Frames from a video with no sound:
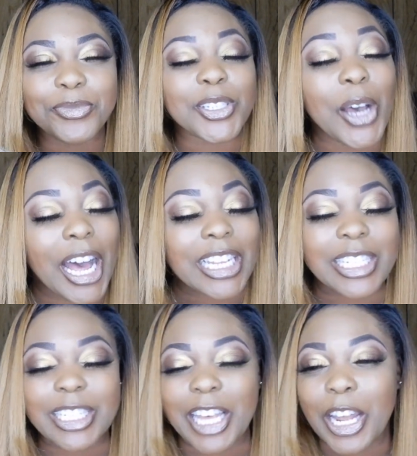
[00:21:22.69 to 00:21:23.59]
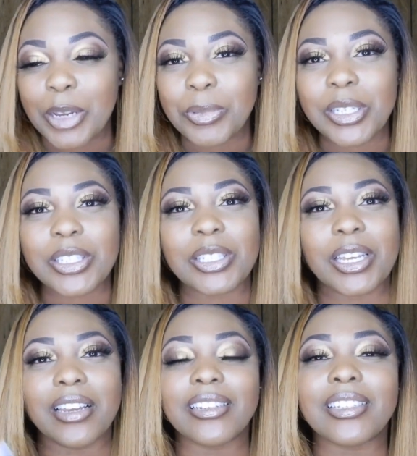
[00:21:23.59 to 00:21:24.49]
So I set up his
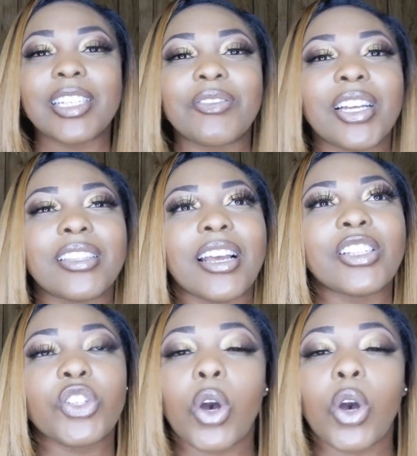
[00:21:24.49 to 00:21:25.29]
seat and stuff like that,